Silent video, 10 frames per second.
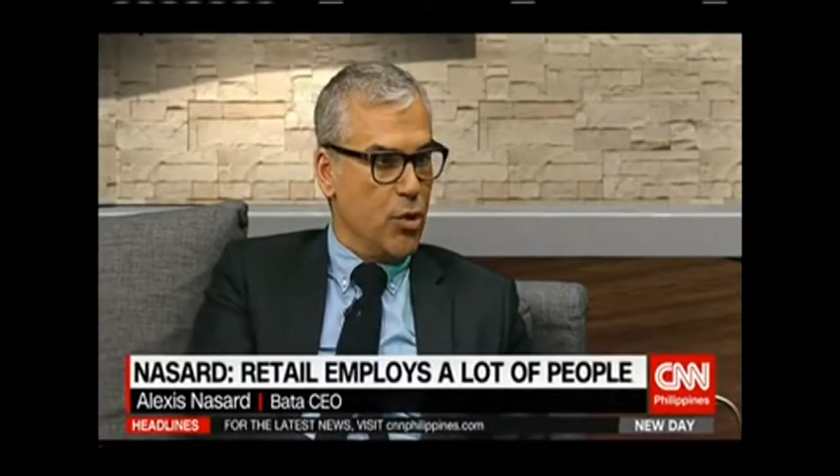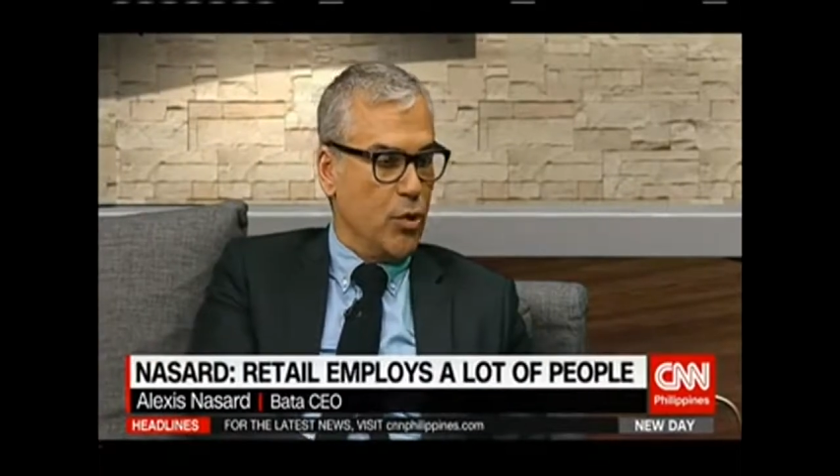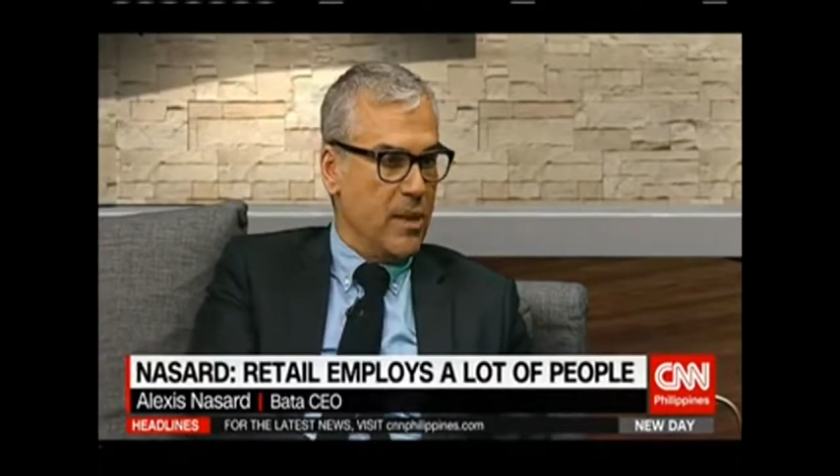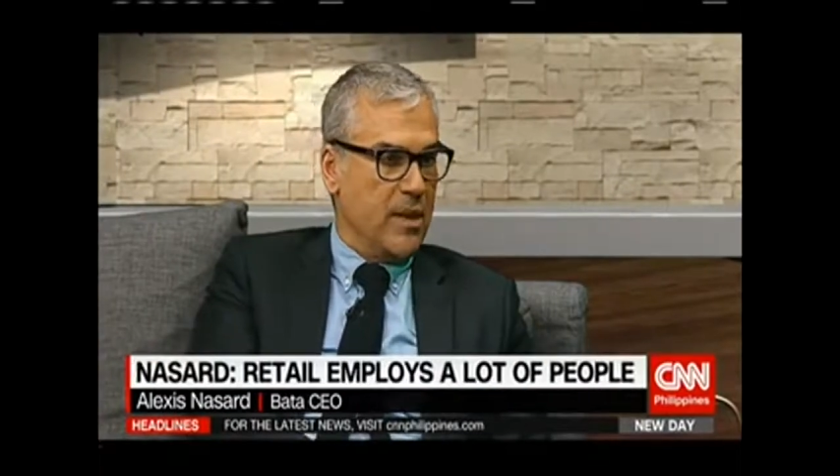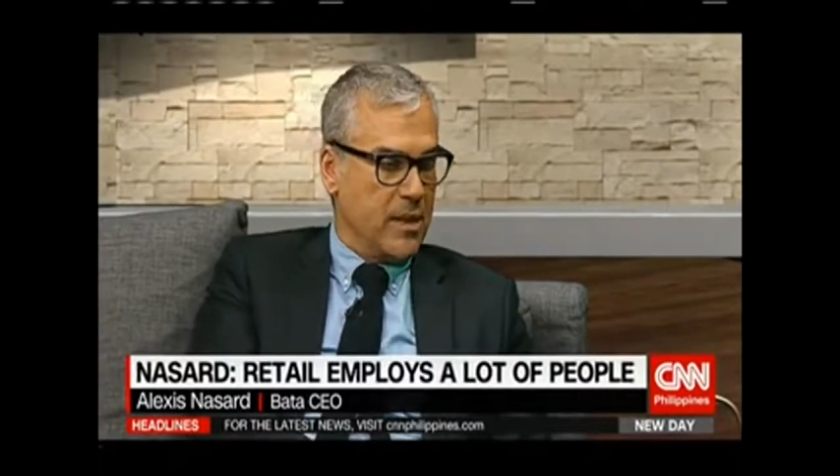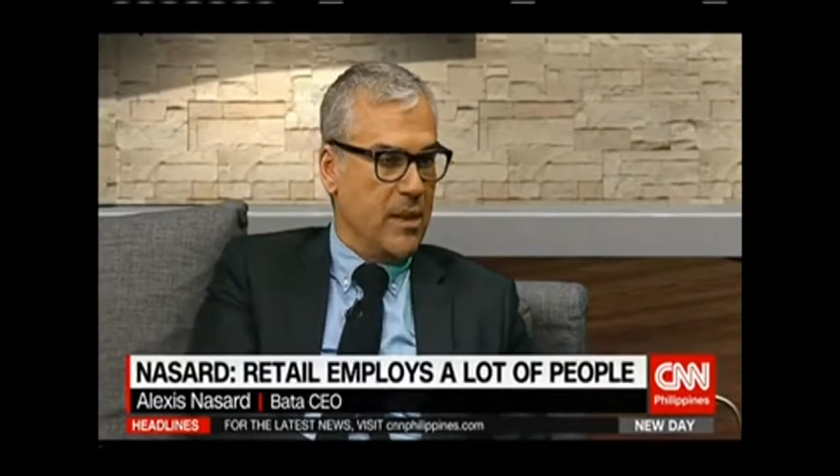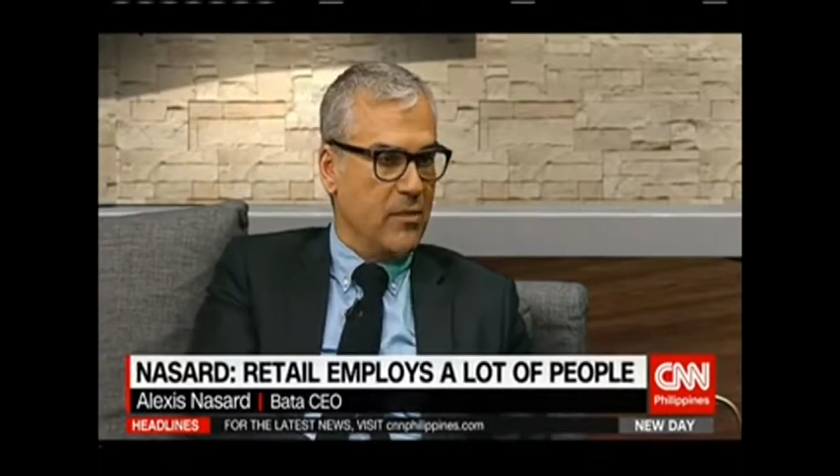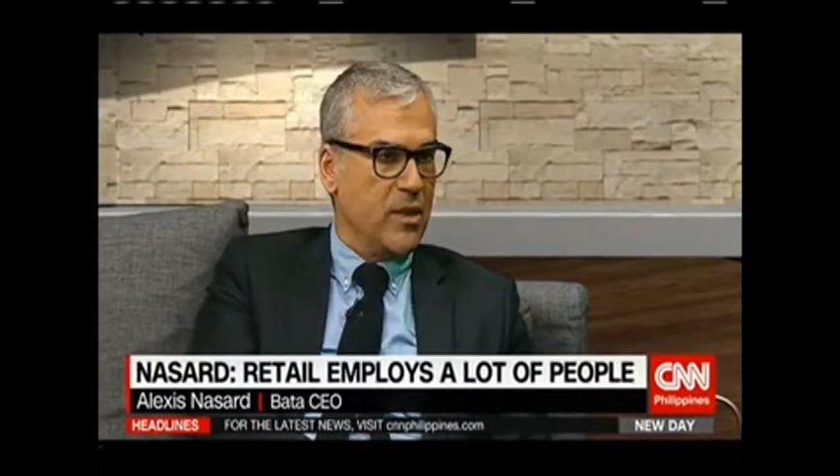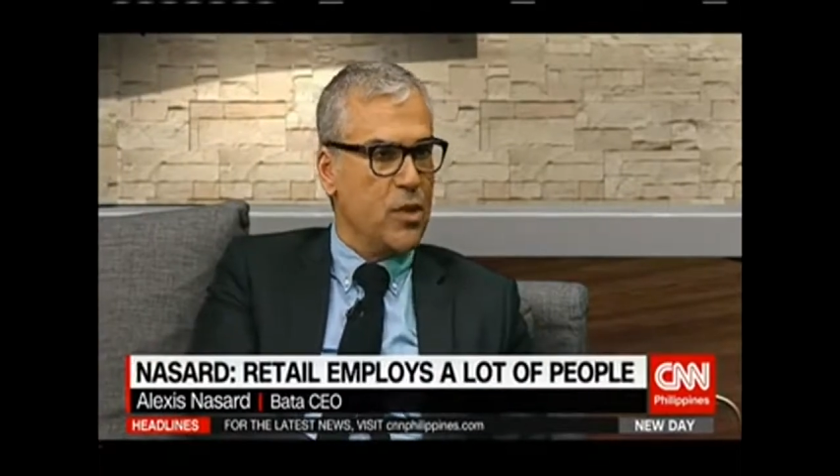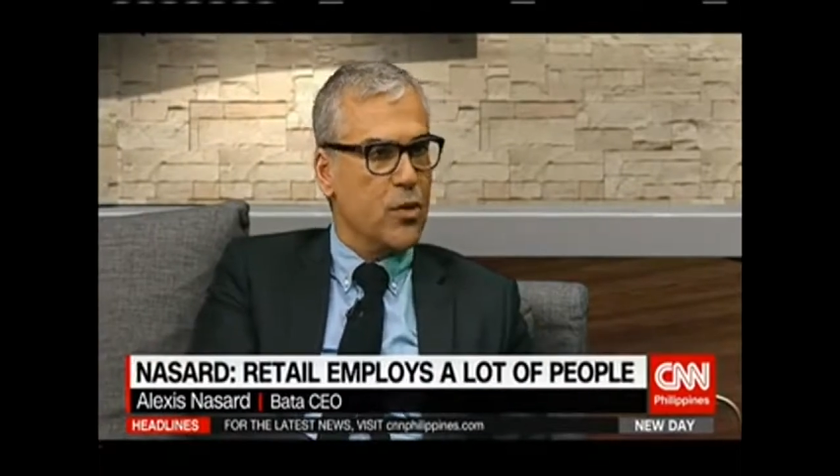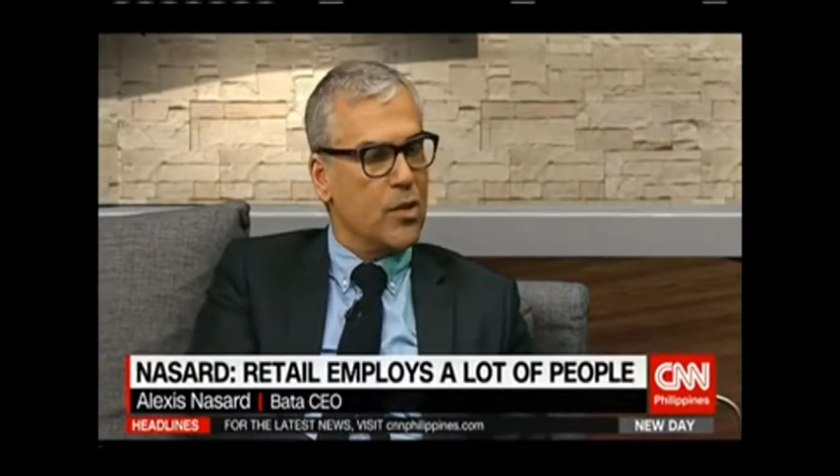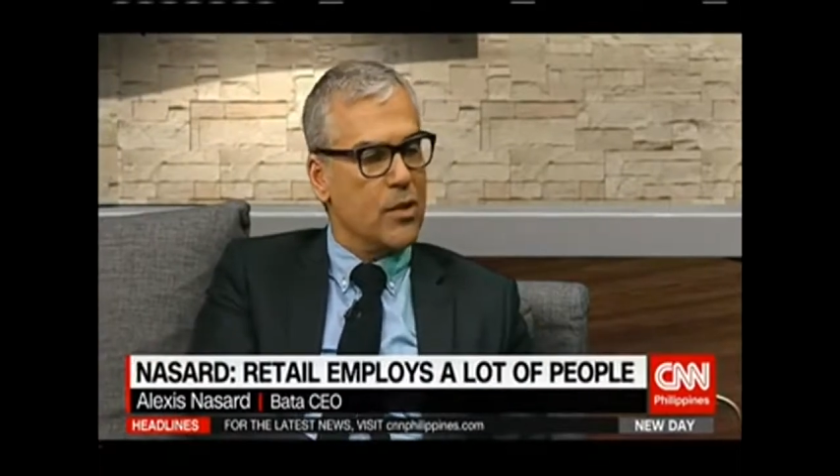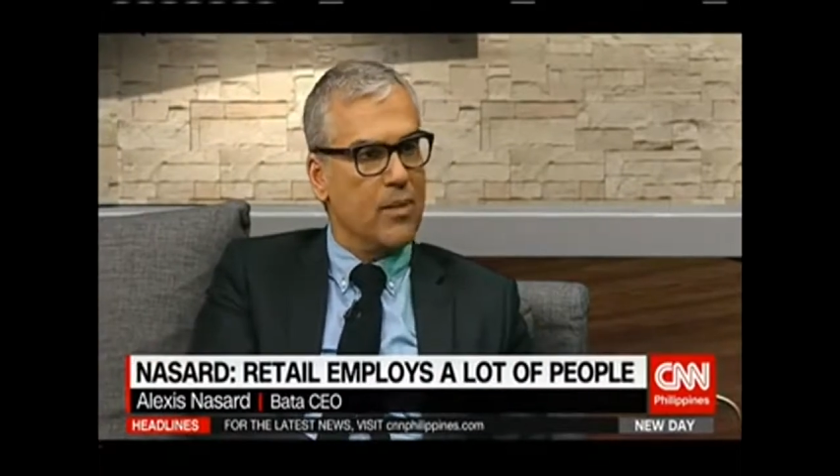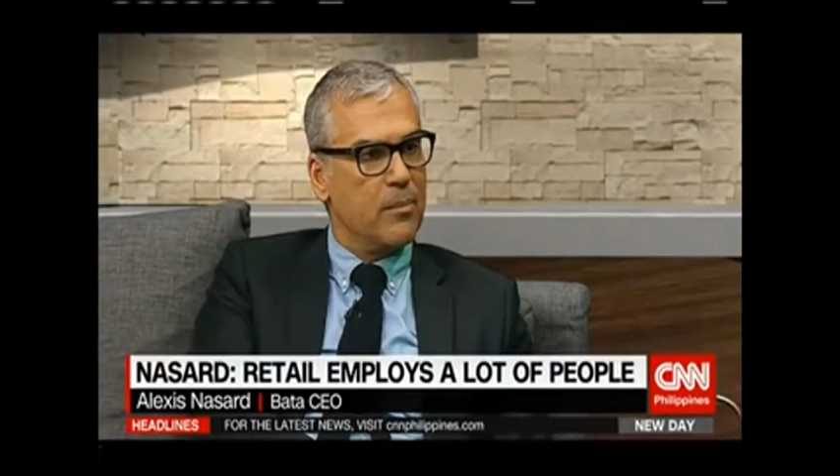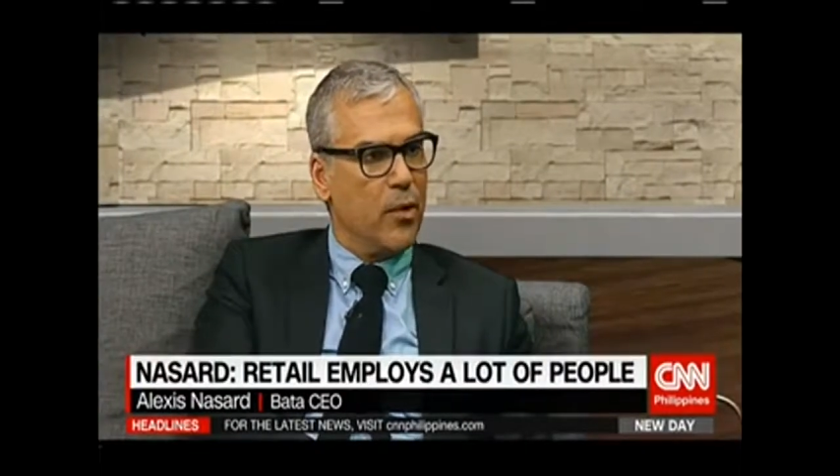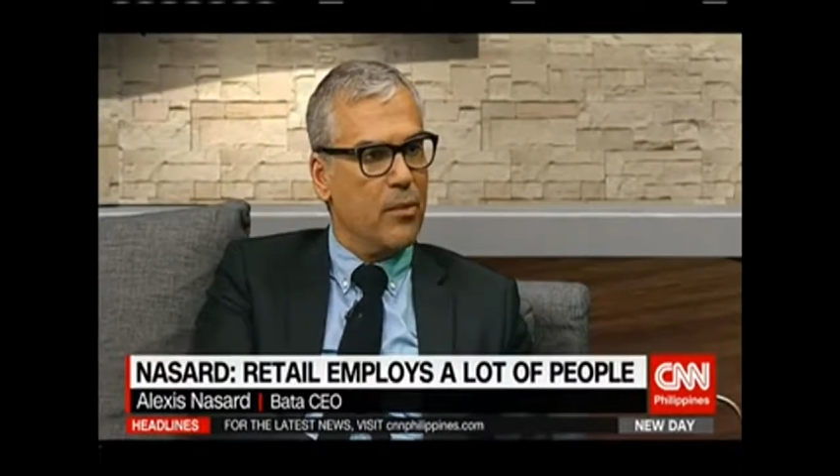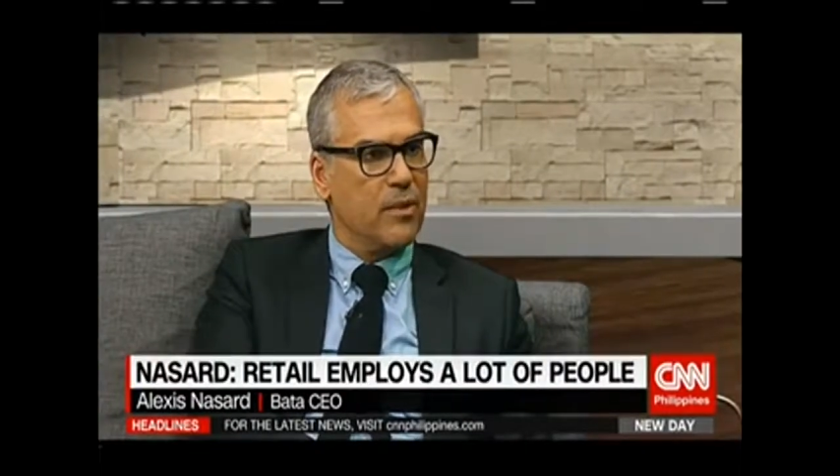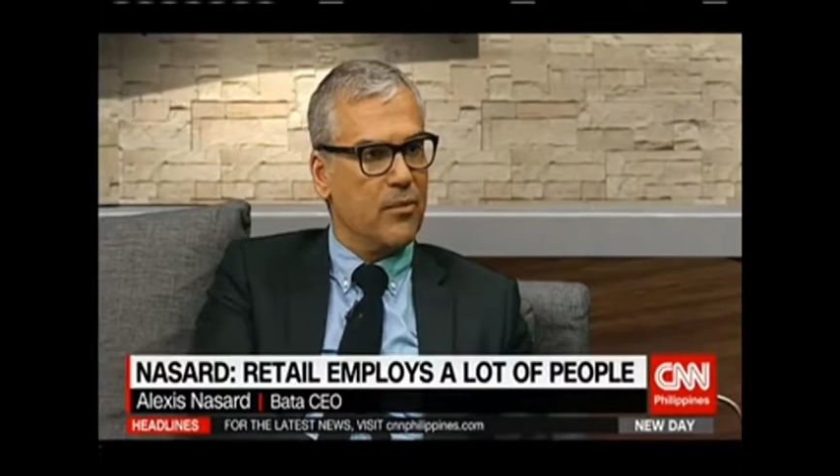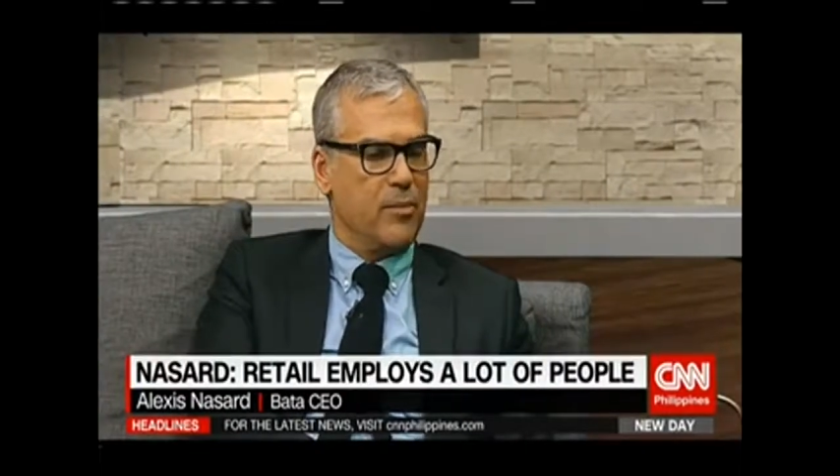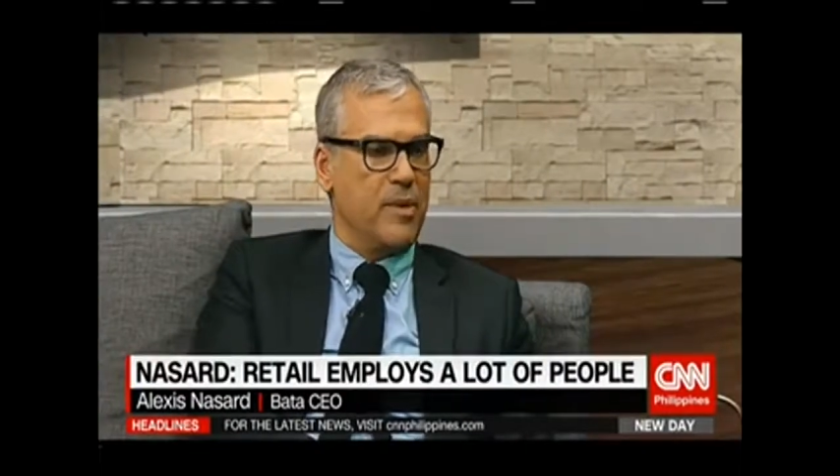it should be a significant source of
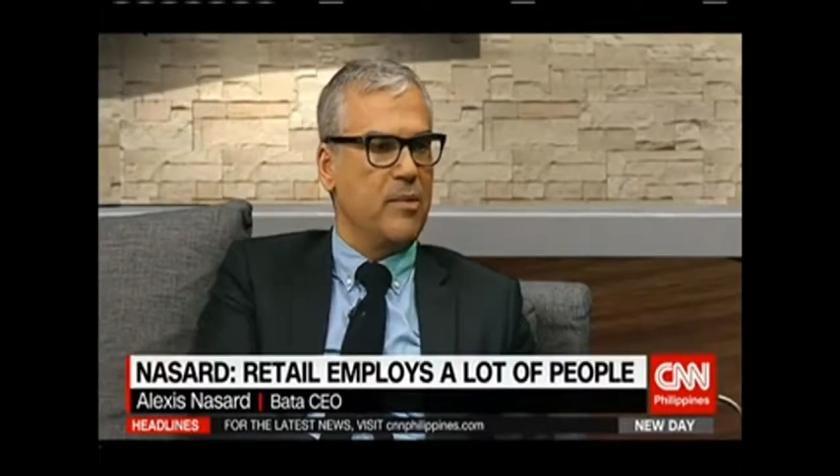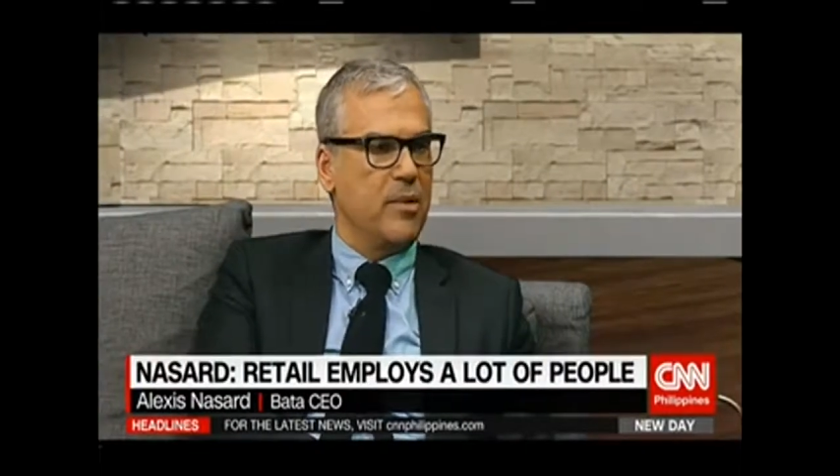employment for